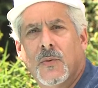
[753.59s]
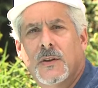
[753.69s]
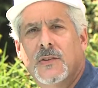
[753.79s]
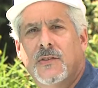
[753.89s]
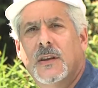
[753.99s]

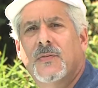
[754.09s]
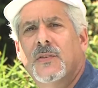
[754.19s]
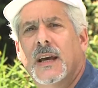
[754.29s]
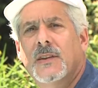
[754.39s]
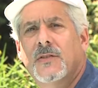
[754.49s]
When you see the
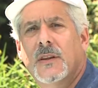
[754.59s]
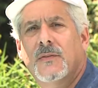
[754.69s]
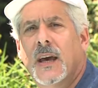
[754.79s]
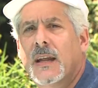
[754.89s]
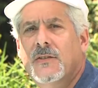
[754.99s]
financial
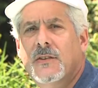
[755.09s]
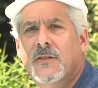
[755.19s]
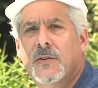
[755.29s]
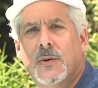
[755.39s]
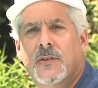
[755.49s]

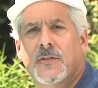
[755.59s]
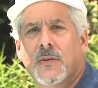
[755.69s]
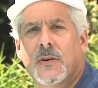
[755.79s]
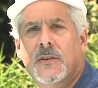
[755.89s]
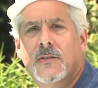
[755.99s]
advantages to a
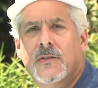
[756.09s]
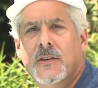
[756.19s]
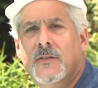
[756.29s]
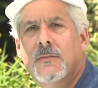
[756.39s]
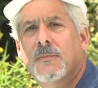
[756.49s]
storage
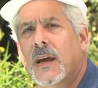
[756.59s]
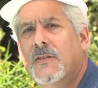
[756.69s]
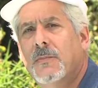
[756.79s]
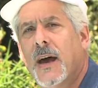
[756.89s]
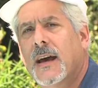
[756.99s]

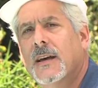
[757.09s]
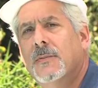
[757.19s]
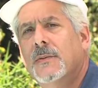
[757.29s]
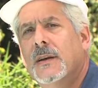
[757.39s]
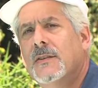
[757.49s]
system-based backup
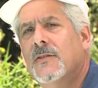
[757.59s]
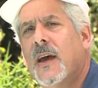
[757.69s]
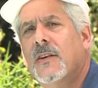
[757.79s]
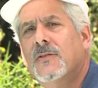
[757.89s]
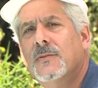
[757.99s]
and
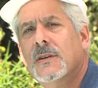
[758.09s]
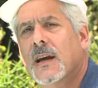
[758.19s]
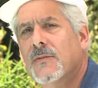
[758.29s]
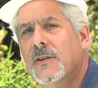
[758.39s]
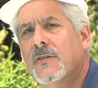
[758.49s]
disaster
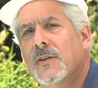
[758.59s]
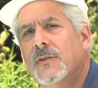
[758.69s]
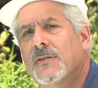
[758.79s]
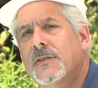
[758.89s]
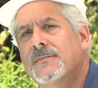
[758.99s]
recovery
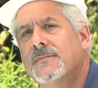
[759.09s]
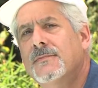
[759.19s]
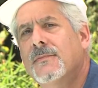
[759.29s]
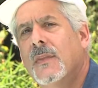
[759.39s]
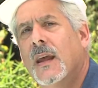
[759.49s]
solution,
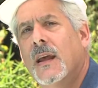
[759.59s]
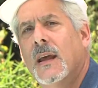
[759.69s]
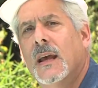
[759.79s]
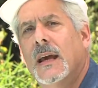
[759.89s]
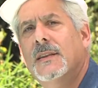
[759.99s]

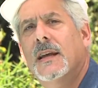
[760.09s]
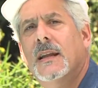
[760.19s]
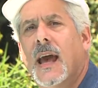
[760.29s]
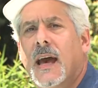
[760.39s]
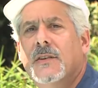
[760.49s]
and then
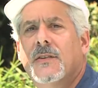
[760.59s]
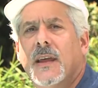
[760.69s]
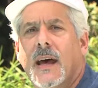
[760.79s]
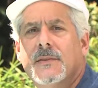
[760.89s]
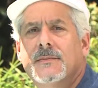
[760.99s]
add to
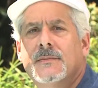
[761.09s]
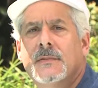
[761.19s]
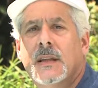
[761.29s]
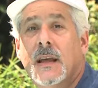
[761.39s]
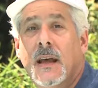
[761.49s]
that
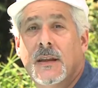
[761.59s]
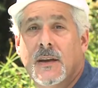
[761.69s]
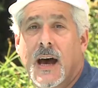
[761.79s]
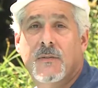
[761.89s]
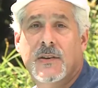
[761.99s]

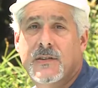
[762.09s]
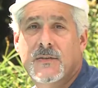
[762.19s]
the obvious